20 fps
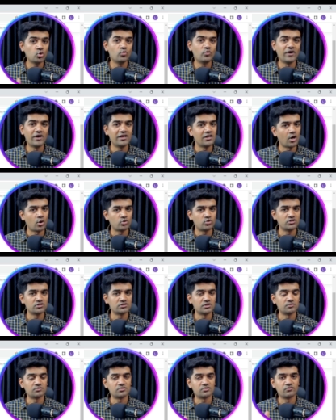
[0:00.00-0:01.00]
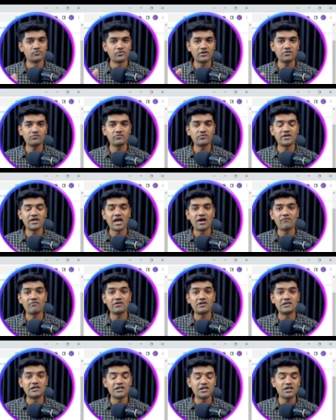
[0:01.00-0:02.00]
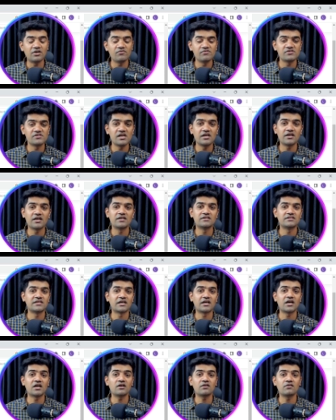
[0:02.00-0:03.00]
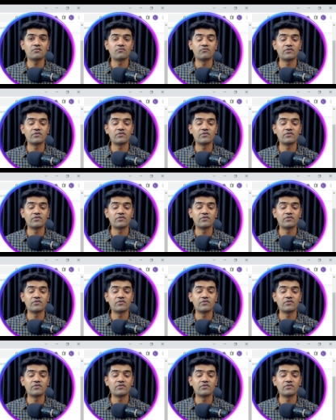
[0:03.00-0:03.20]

two ways in OutSystems. One, we have a link widget, and second,